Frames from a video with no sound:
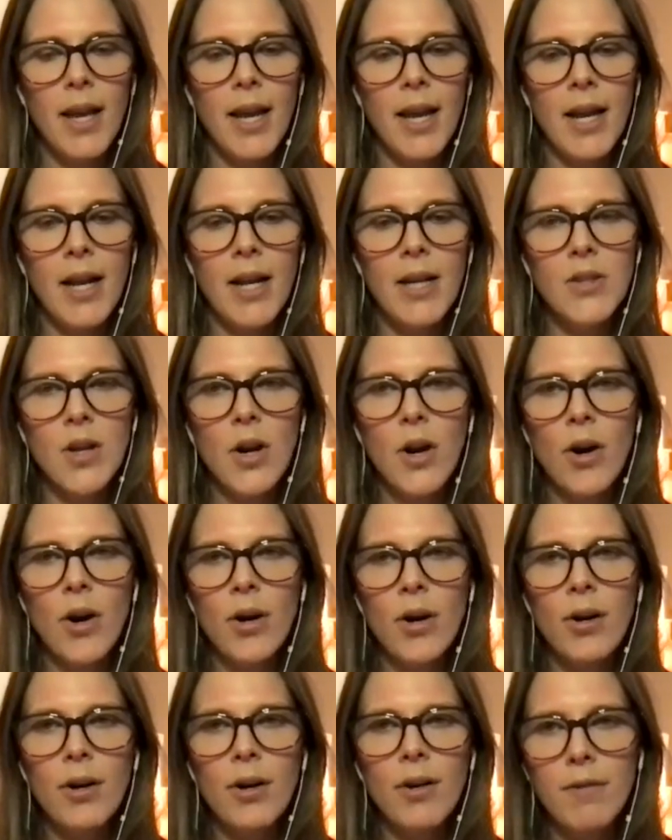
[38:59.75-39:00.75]
And it's
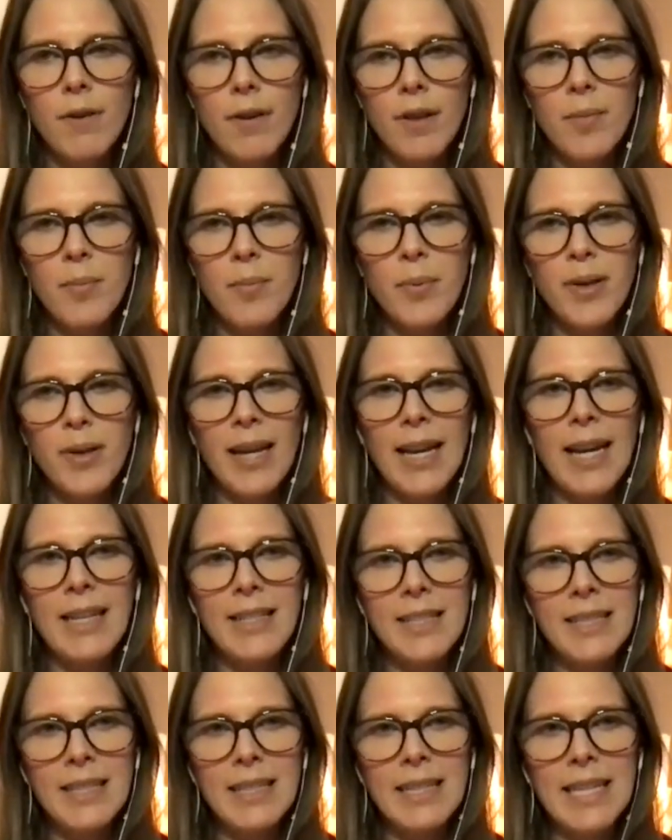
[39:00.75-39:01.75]
harder for the
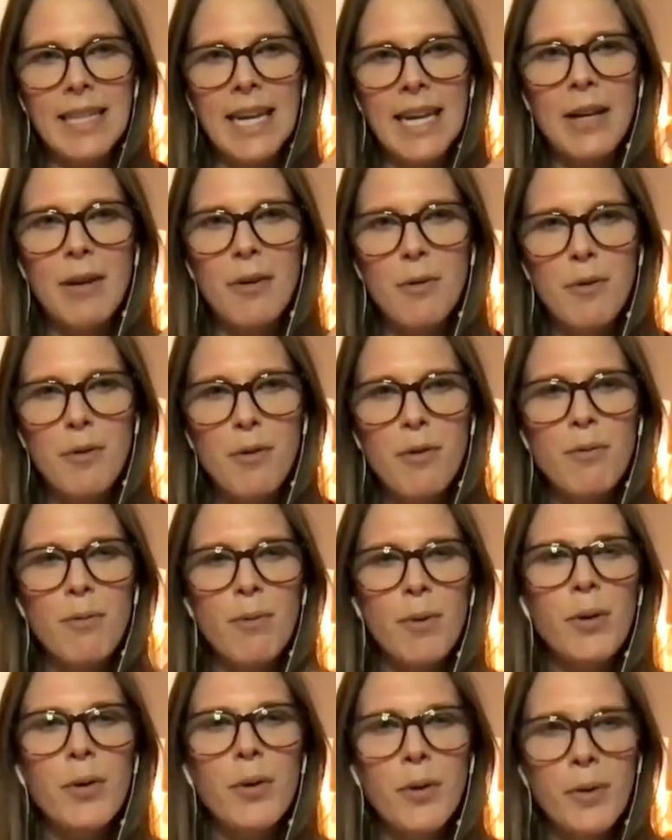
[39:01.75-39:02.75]
plant to get
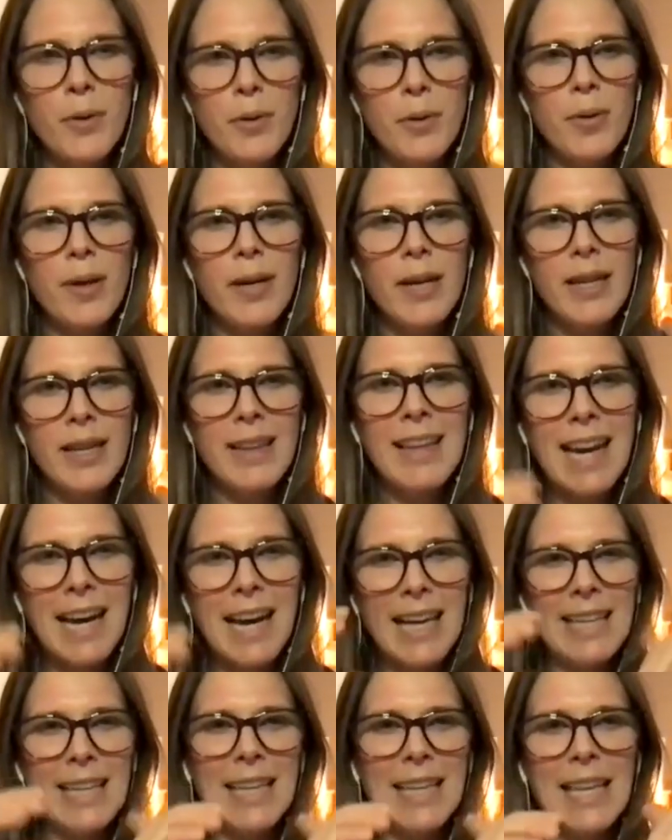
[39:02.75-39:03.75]
through
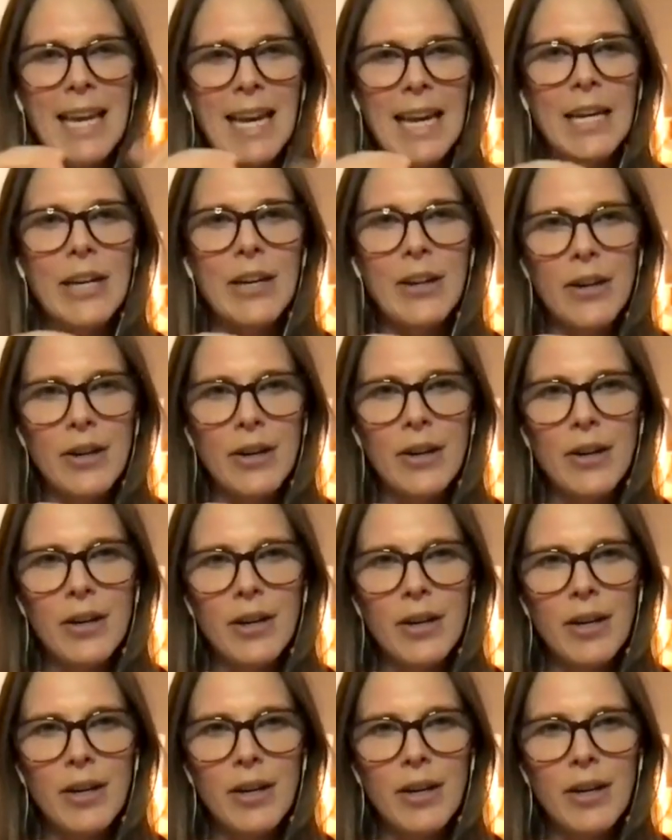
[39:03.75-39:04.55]
that layer.